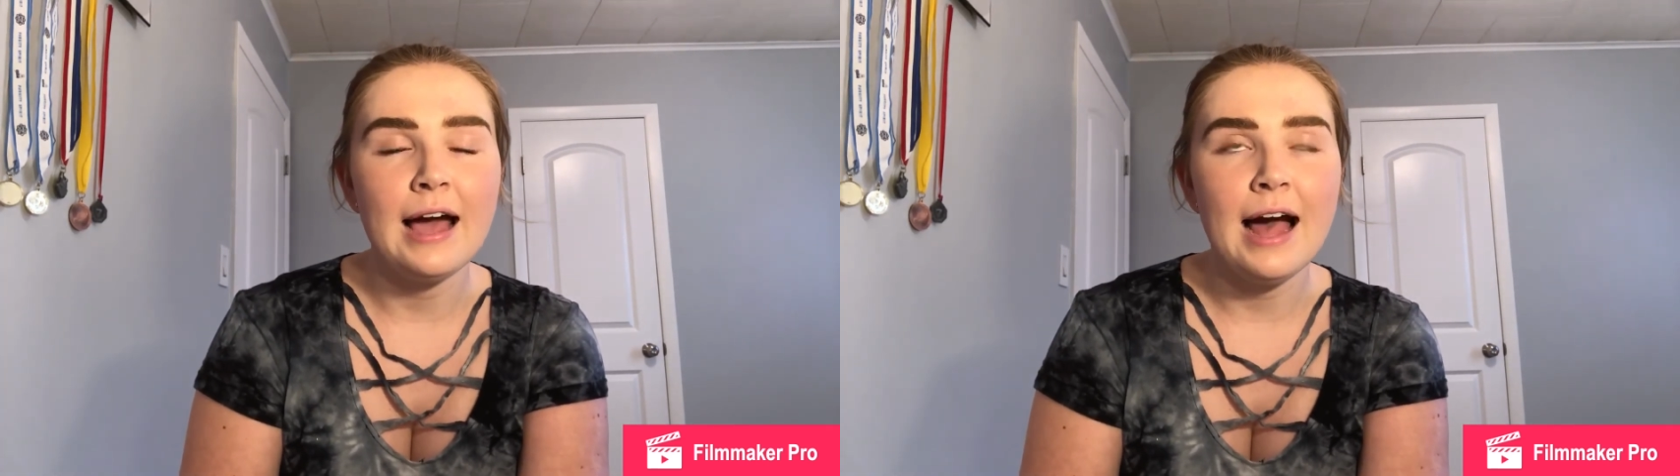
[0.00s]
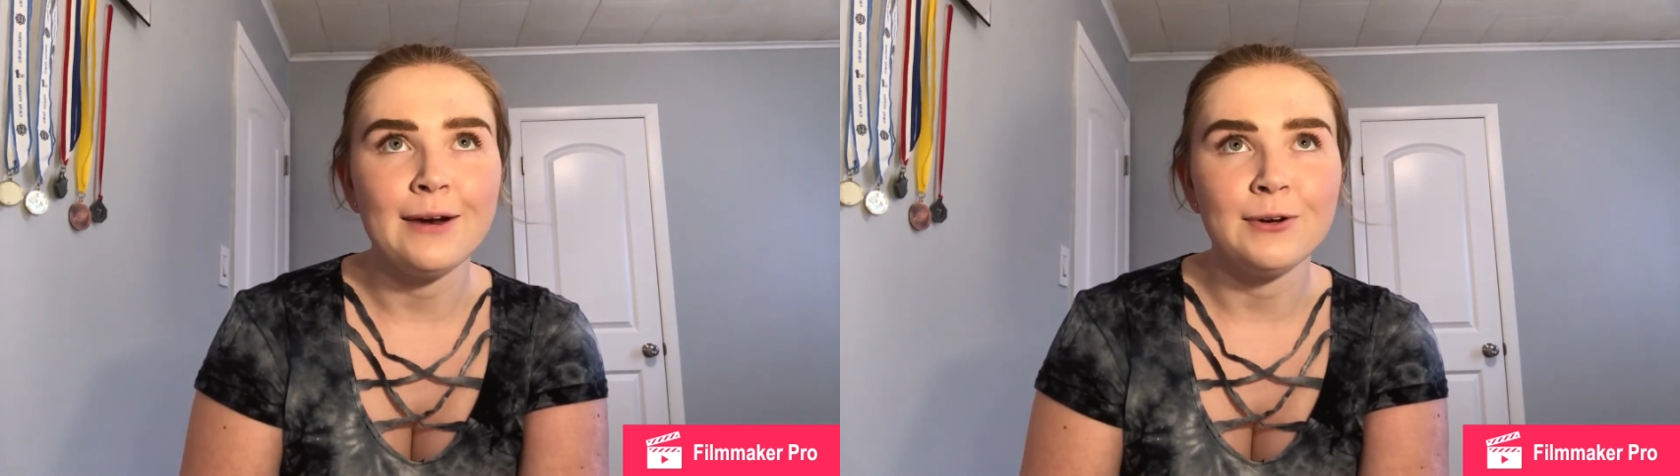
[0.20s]

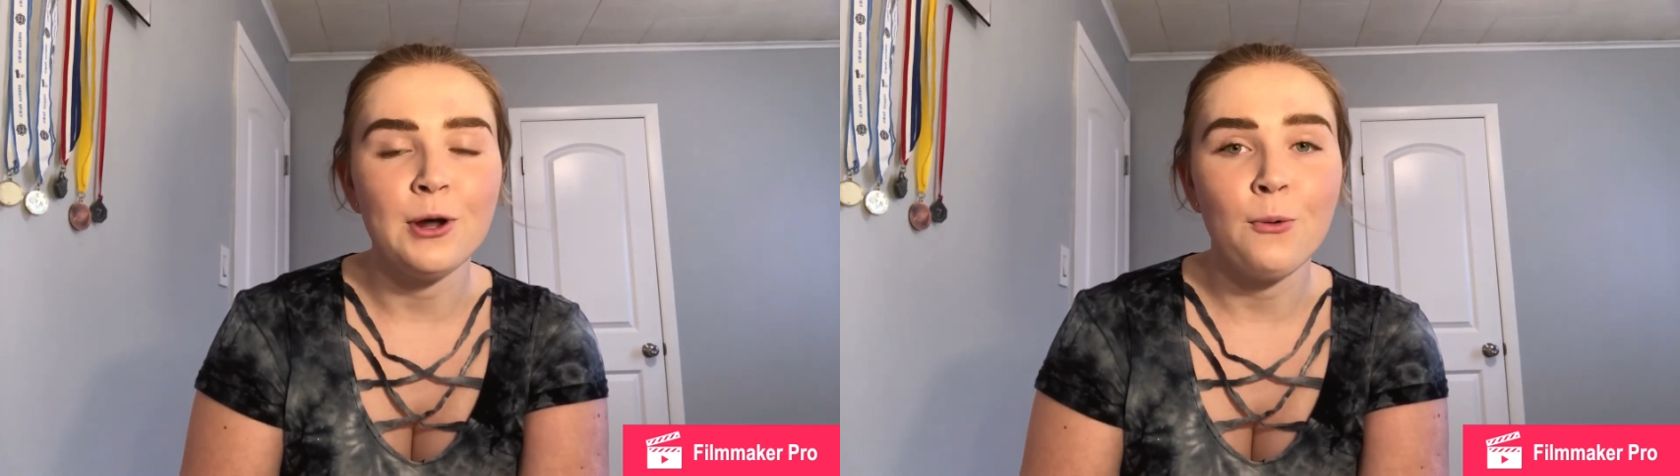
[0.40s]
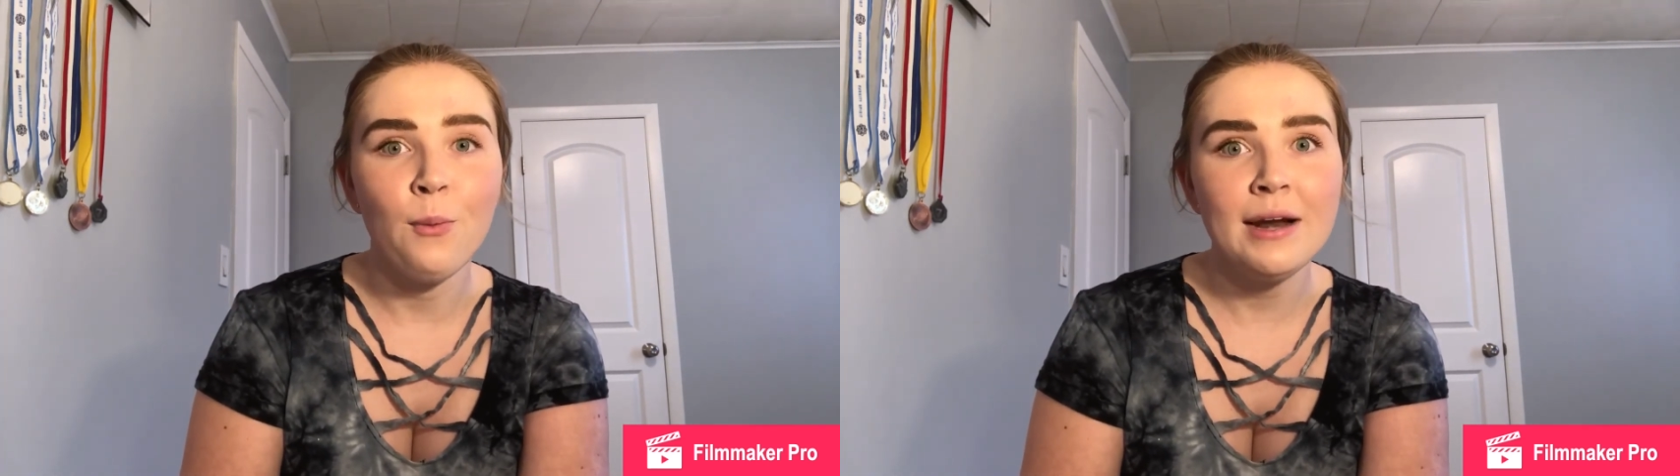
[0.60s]
I don't know
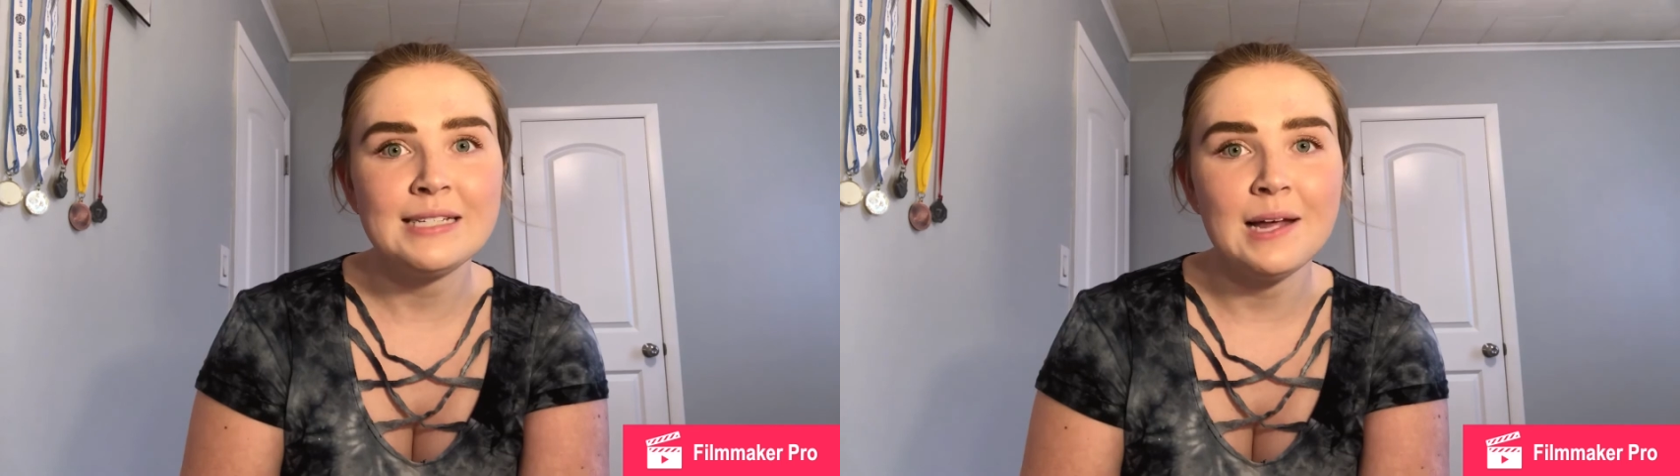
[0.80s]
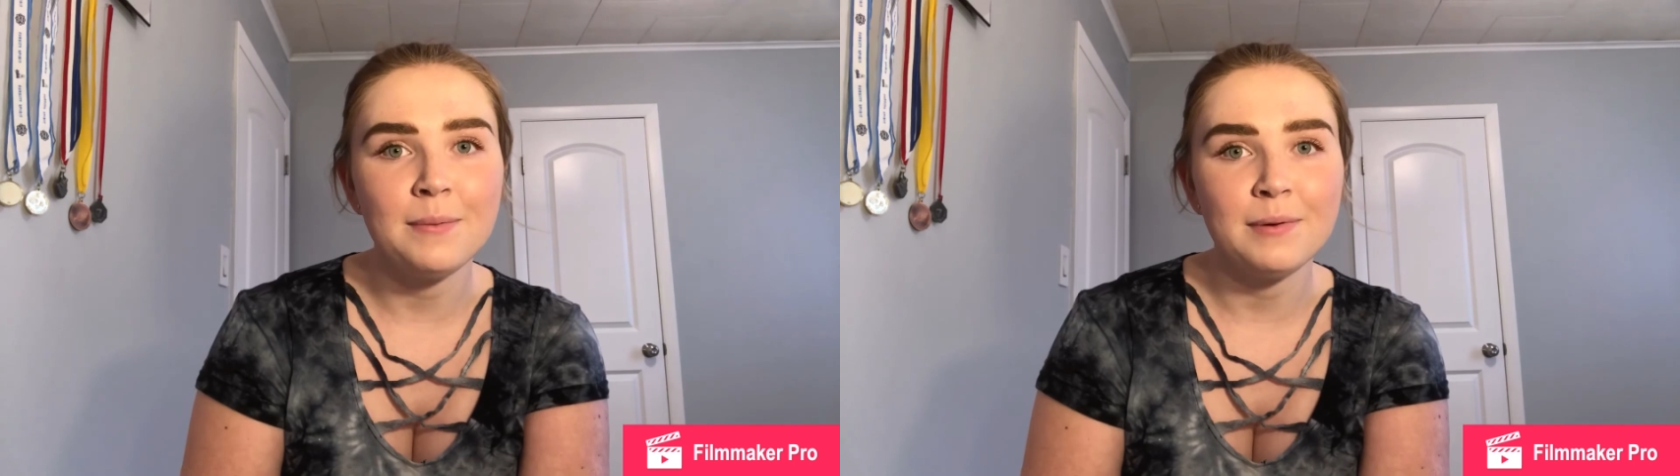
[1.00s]
what
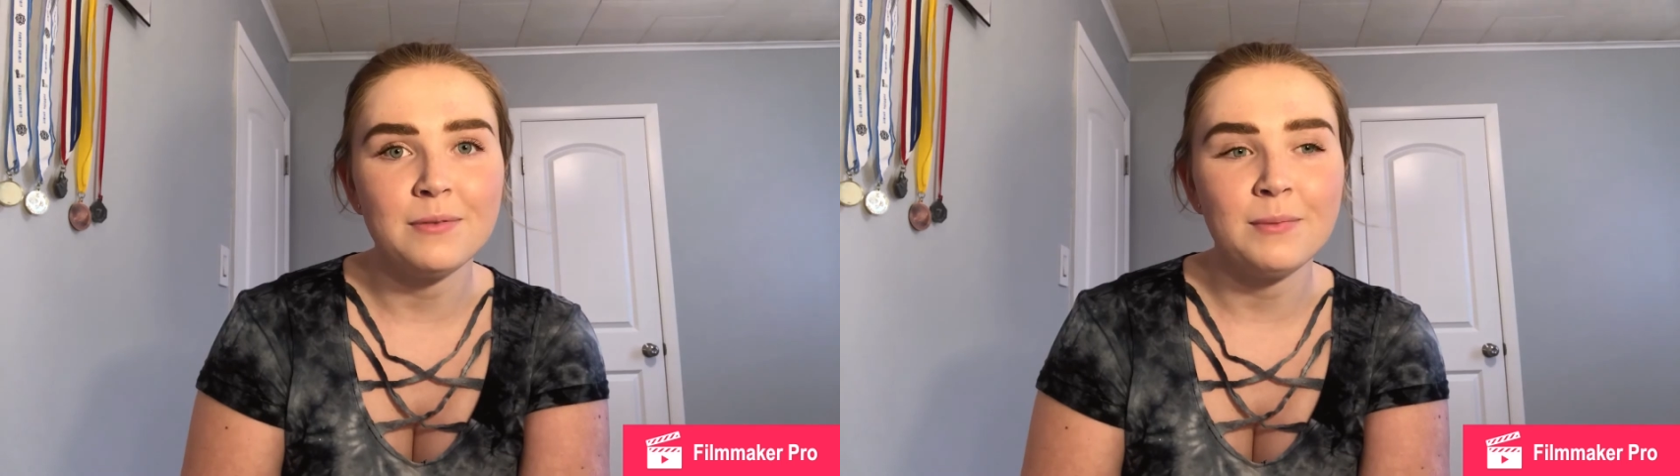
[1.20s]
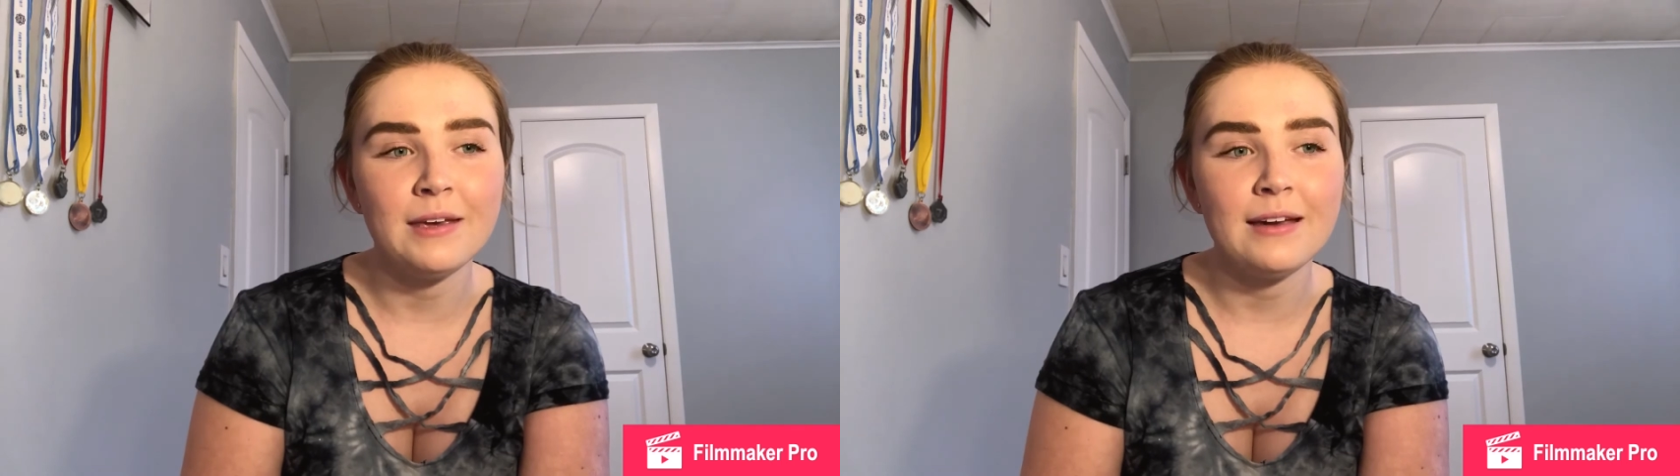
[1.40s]
is up with me.